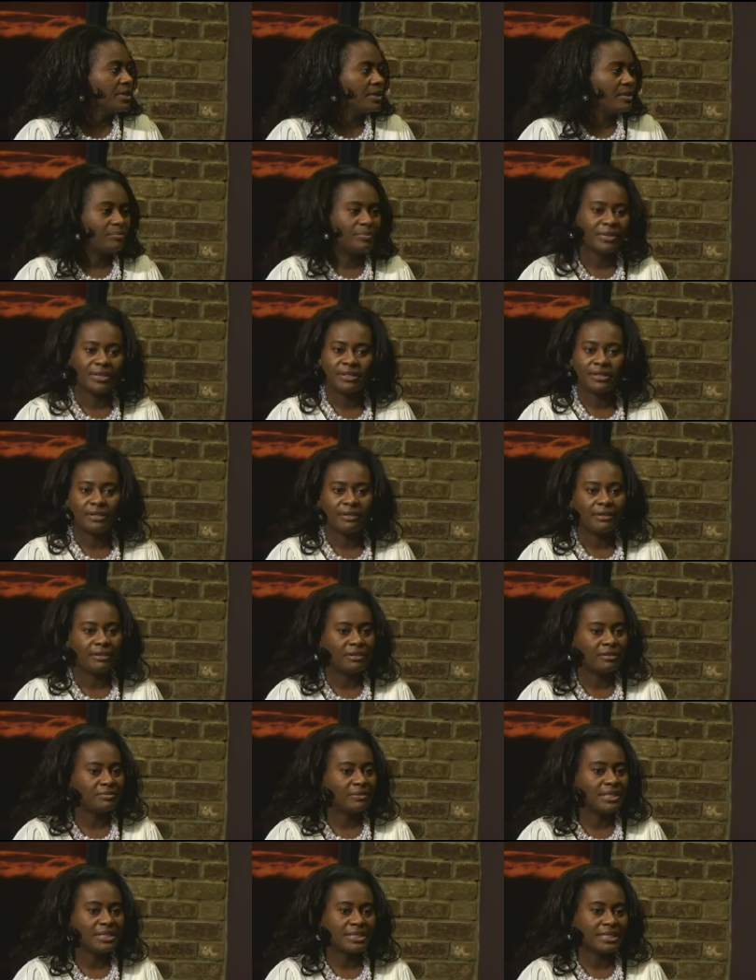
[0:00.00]
But uh,
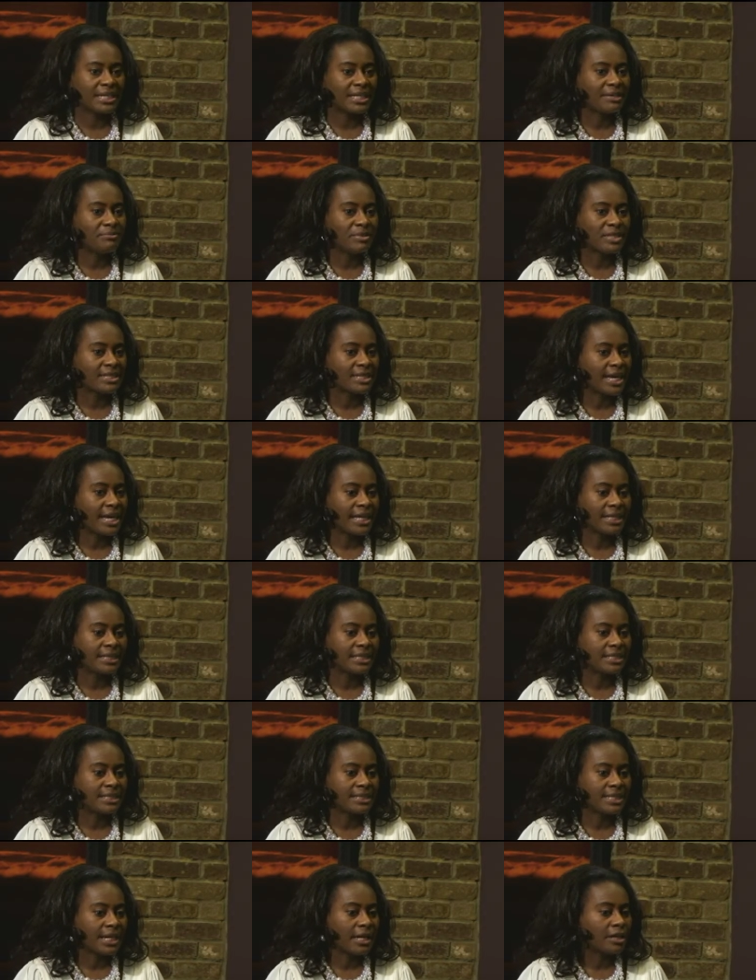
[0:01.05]
he said, Miss Callie,
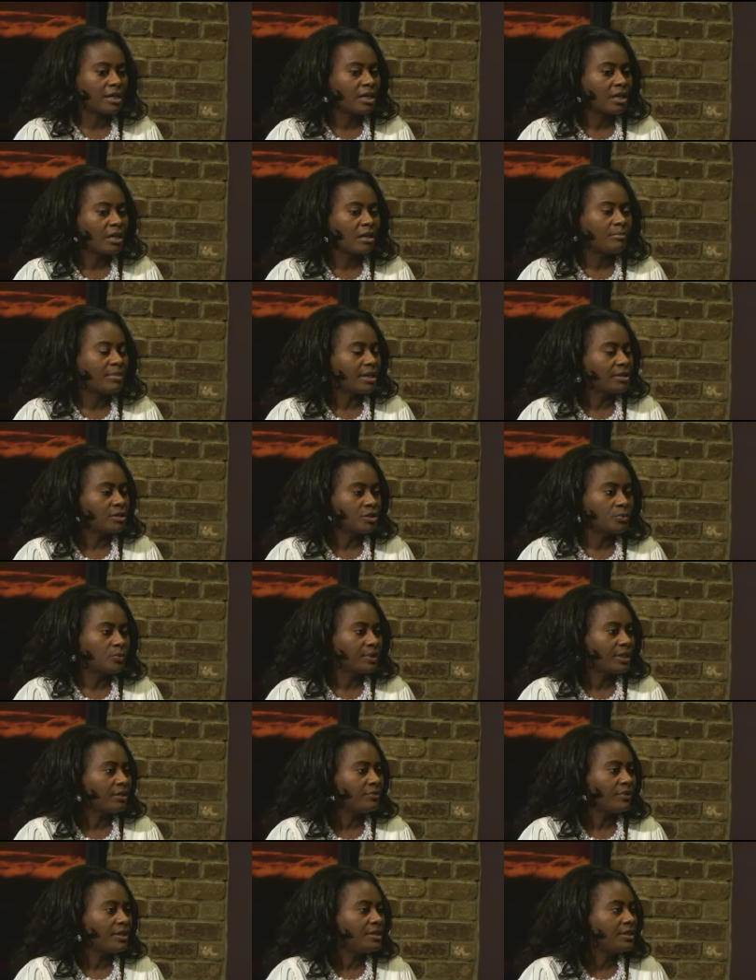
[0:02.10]
he said, I'll come, I'll do
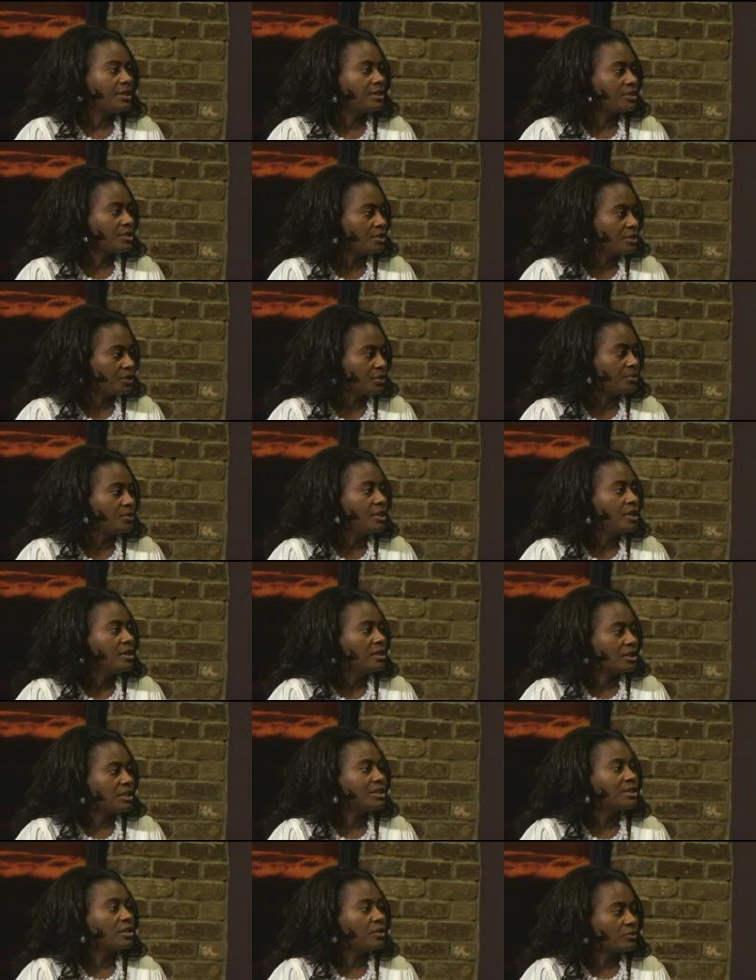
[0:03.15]
whatever I need to do
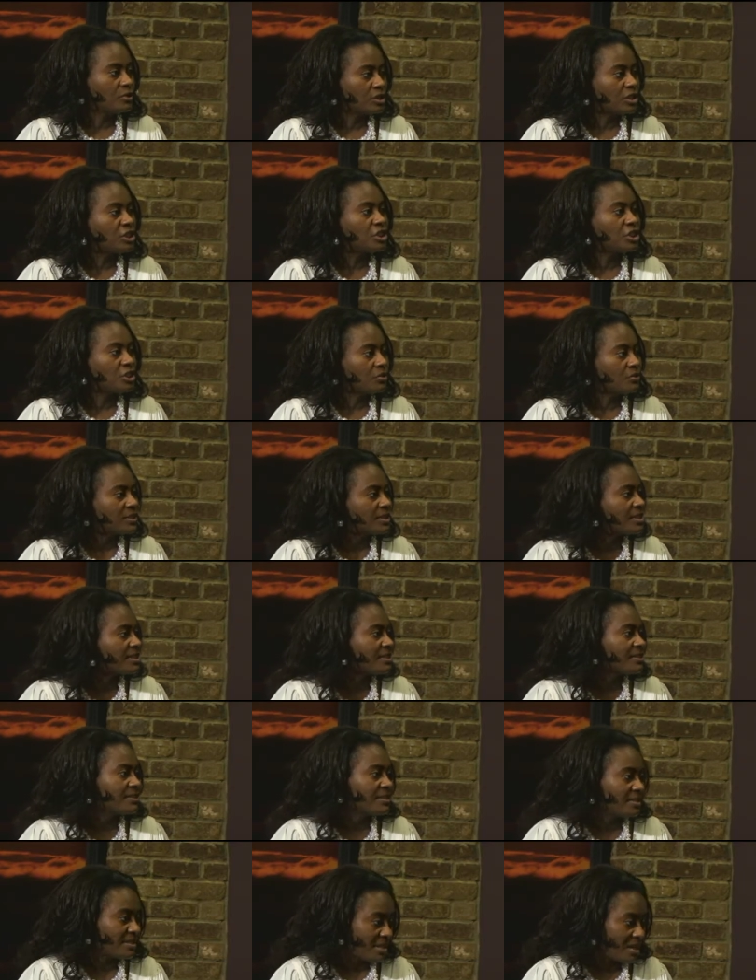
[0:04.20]
as long as this show is
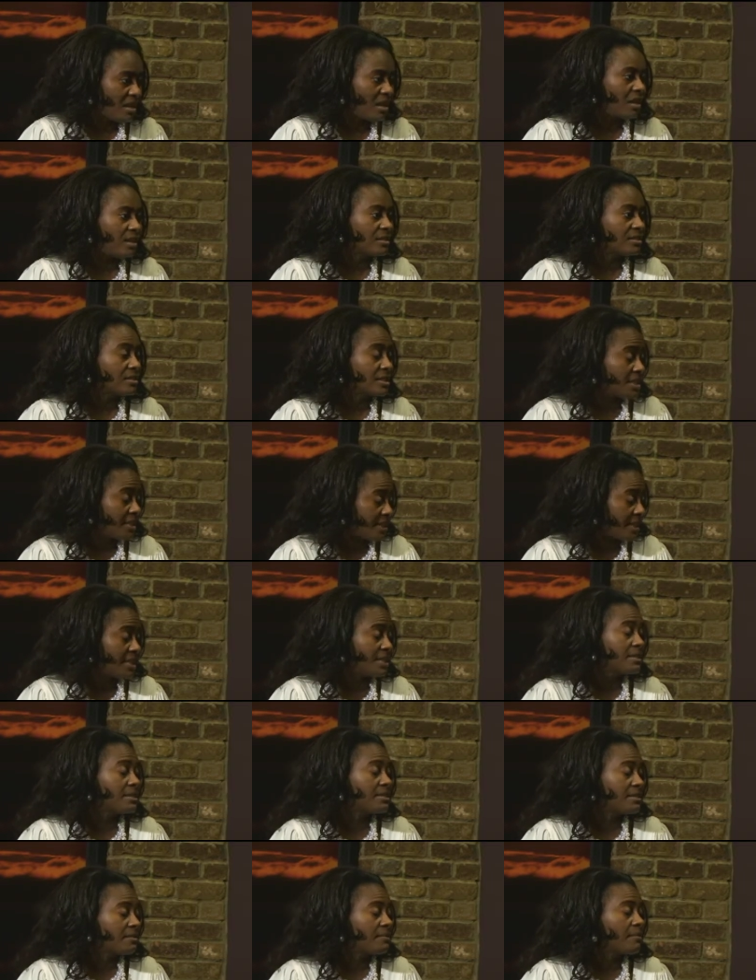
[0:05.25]
a Uh, success